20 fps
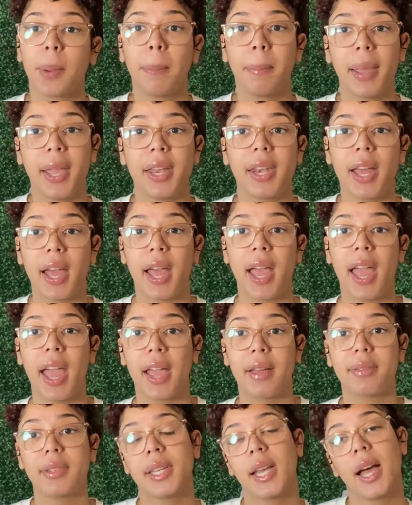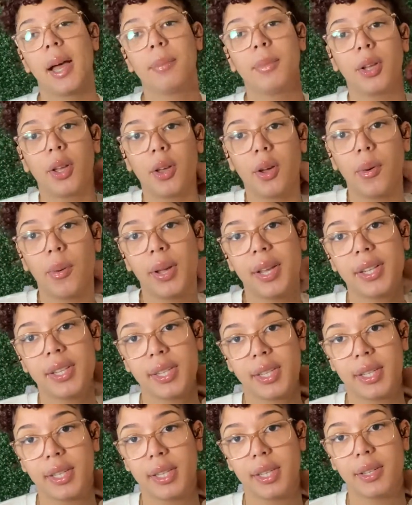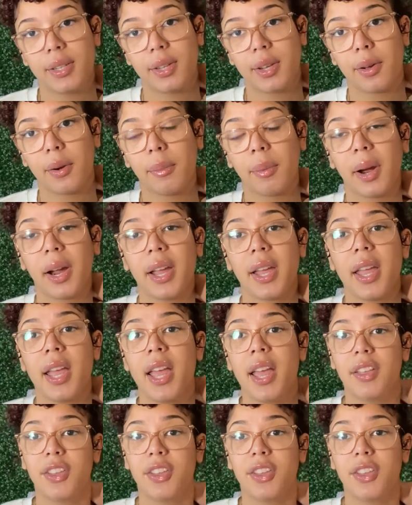may not have time to go into detail, right?